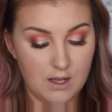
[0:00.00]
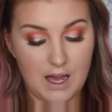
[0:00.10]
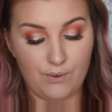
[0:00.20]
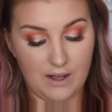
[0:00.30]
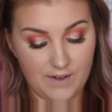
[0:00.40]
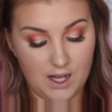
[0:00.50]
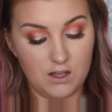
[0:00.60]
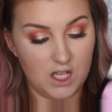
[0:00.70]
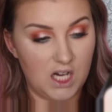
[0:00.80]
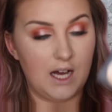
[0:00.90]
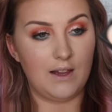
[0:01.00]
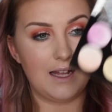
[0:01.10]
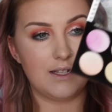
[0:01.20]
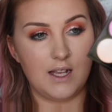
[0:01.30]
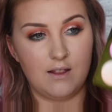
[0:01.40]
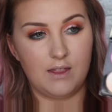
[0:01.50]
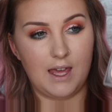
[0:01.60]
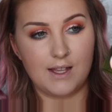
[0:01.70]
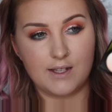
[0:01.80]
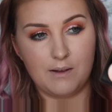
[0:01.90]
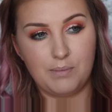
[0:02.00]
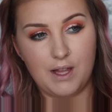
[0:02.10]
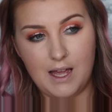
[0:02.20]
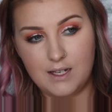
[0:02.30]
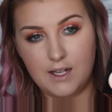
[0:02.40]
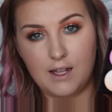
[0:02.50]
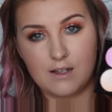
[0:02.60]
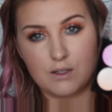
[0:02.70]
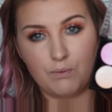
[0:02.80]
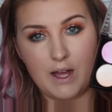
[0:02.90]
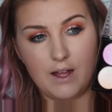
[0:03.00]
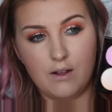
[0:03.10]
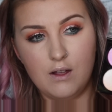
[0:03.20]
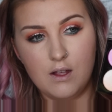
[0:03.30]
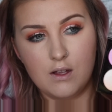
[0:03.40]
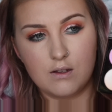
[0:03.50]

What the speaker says: However, the highlights in these are blinding as well.